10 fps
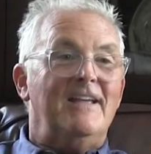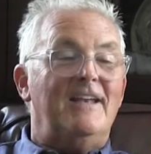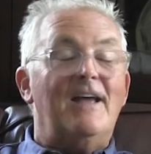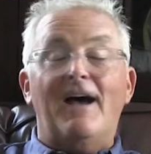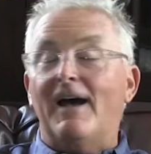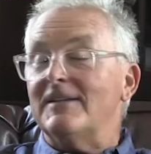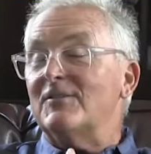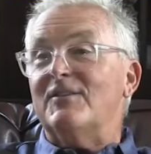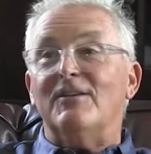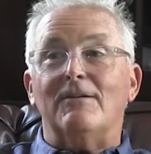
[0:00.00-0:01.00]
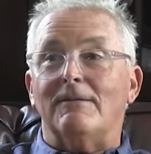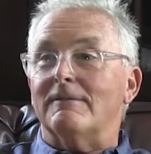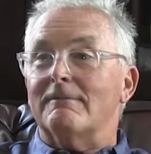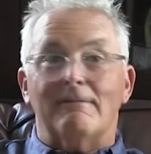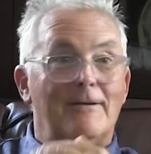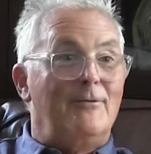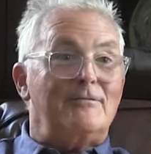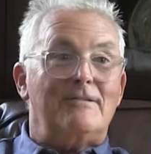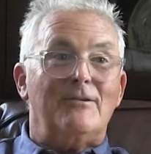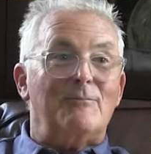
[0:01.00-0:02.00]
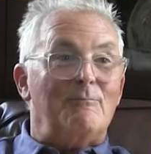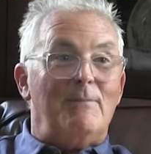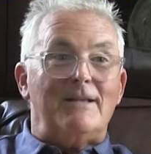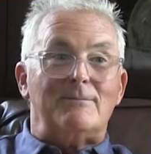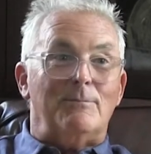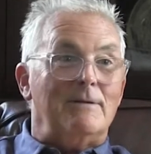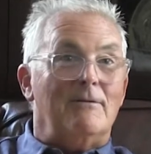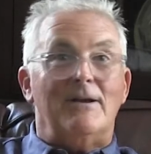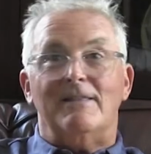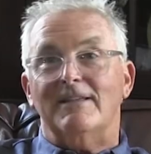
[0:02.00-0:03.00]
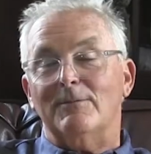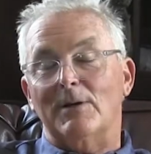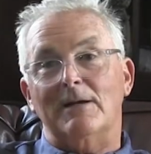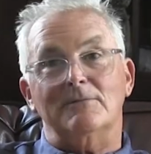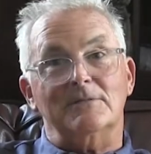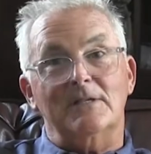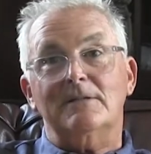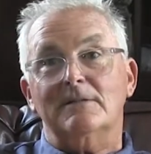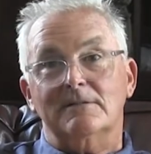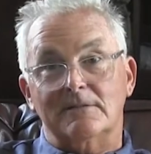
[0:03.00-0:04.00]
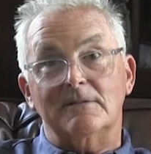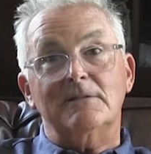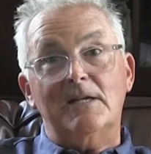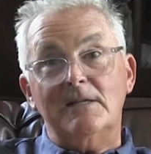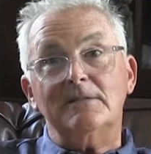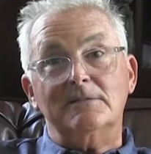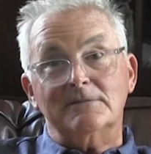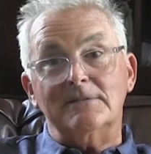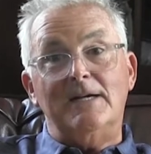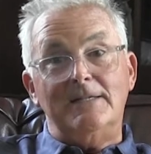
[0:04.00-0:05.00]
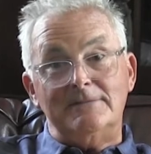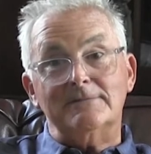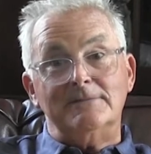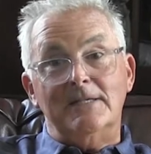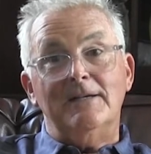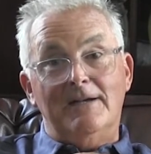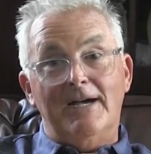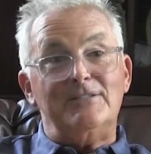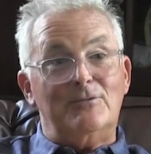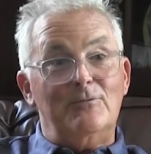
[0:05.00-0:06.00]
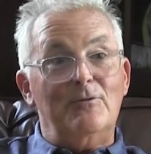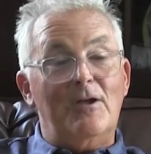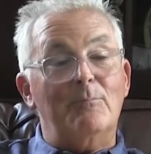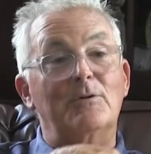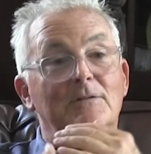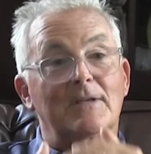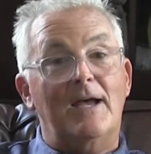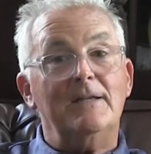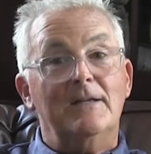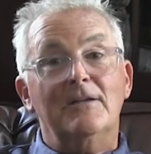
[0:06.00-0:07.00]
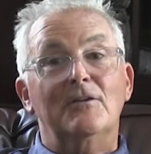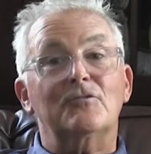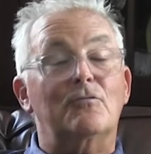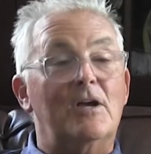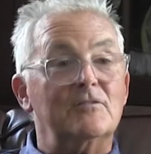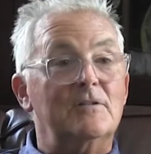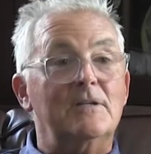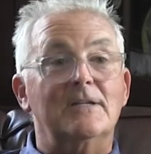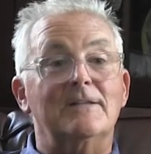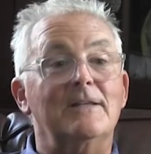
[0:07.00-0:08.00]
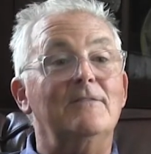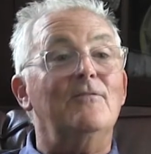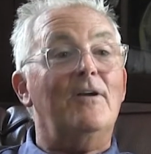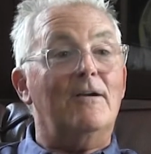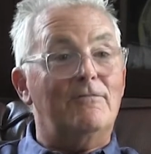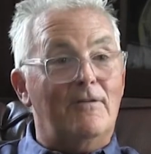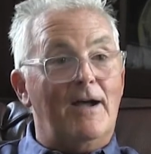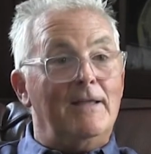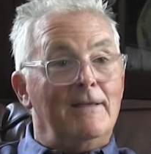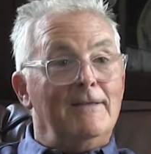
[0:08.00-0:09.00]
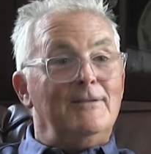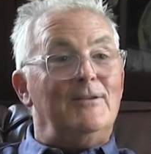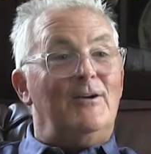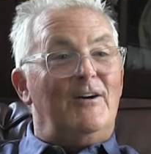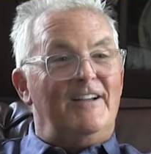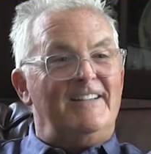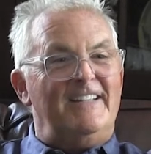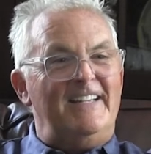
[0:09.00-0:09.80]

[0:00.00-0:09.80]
And I still, you know, it still makes me, when I think about it, it's like, you're right. I, I screwed up because I trusted and didn't verify you know,